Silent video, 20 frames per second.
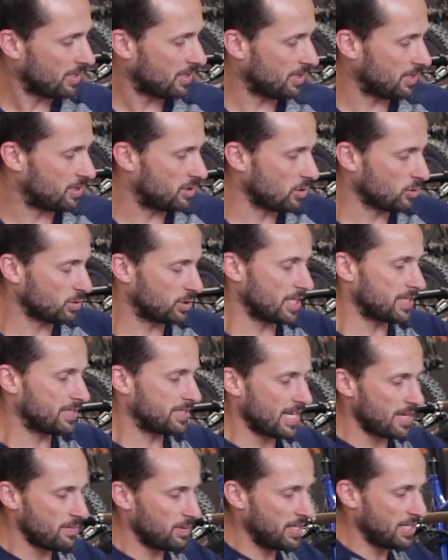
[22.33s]
It used the
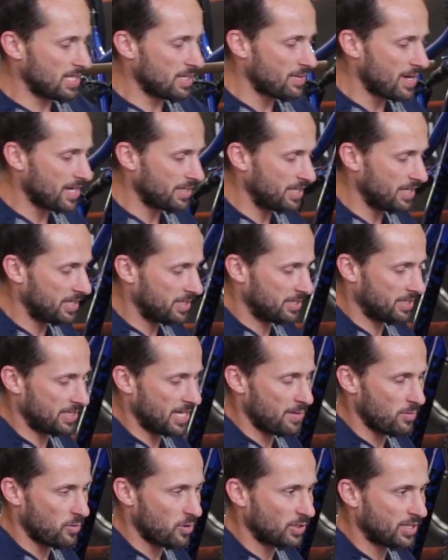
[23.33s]
same kinematics,
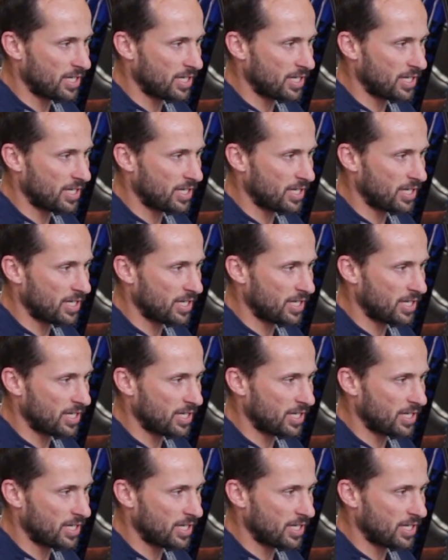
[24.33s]
same